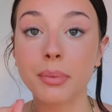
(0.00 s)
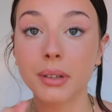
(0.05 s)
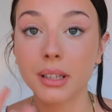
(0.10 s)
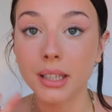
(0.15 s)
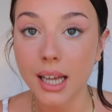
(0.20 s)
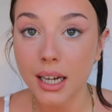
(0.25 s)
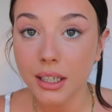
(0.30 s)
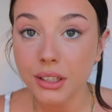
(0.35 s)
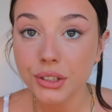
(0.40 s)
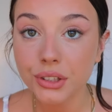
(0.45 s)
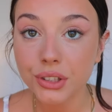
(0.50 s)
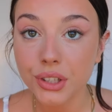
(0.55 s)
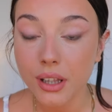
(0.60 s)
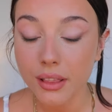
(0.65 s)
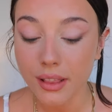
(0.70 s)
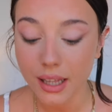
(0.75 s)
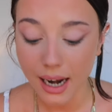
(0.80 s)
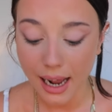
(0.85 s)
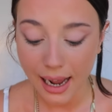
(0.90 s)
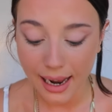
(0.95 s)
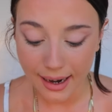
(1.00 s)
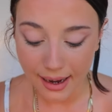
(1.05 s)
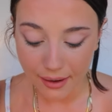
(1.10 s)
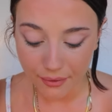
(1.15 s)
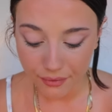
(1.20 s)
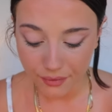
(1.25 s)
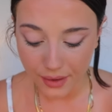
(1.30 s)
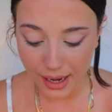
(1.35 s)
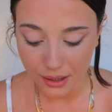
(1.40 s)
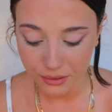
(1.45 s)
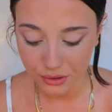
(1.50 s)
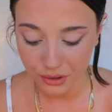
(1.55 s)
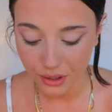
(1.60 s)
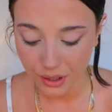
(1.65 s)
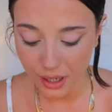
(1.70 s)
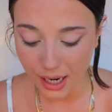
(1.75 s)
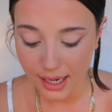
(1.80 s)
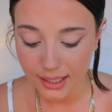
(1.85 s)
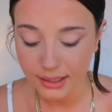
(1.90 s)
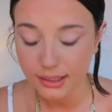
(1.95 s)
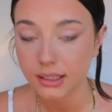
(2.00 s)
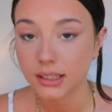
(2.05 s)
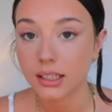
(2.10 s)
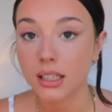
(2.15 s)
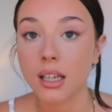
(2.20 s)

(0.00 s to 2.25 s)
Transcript: blush that I have found, you guys.